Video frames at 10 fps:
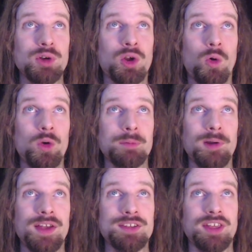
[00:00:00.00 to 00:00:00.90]
recording
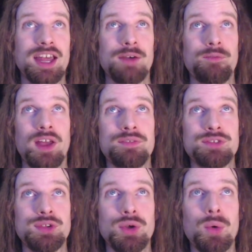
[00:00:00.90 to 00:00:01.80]
problems with Half-Life
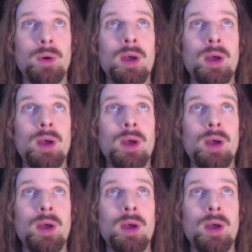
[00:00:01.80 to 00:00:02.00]
2?